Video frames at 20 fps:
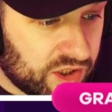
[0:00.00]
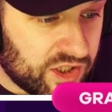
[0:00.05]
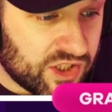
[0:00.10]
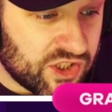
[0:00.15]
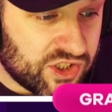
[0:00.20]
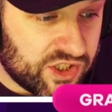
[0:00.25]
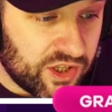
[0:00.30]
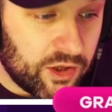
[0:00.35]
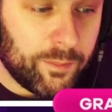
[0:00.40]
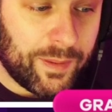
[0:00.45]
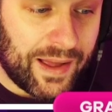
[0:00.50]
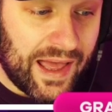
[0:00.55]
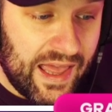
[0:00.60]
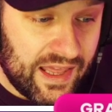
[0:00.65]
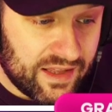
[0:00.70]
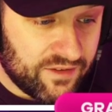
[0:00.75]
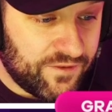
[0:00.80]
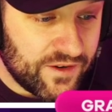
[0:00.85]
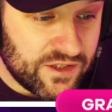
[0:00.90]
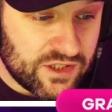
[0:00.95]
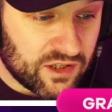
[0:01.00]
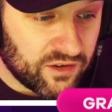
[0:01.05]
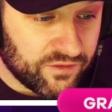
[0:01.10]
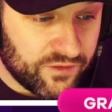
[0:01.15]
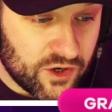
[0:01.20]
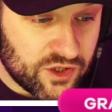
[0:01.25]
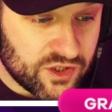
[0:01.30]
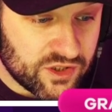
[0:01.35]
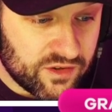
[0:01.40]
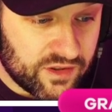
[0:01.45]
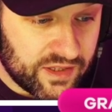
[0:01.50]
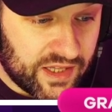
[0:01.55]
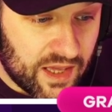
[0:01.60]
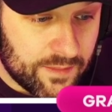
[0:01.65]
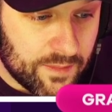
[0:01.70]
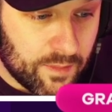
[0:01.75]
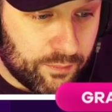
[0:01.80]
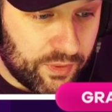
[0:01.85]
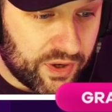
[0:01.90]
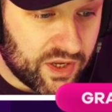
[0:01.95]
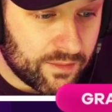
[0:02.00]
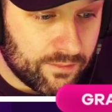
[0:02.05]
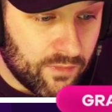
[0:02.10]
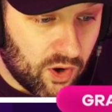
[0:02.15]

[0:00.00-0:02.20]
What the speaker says: can still buy physical versions of the game in brick and